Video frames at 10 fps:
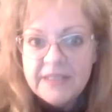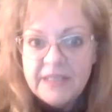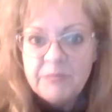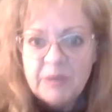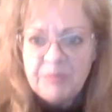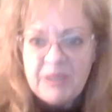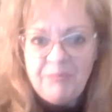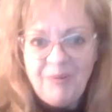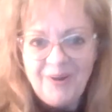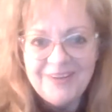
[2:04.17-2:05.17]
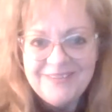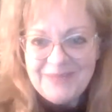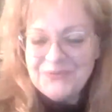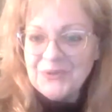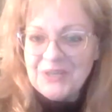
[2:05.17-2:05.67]
my people, my
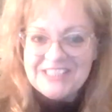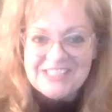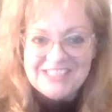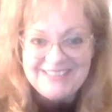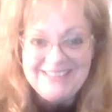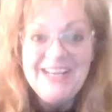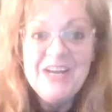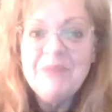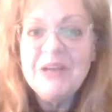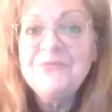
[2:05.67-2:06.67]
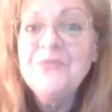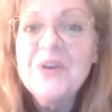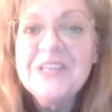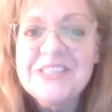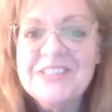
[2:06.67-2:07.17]

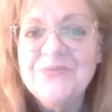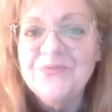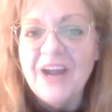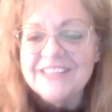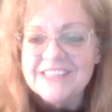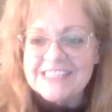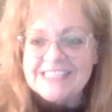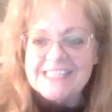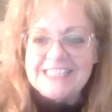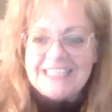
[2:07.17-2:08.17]
forest friends.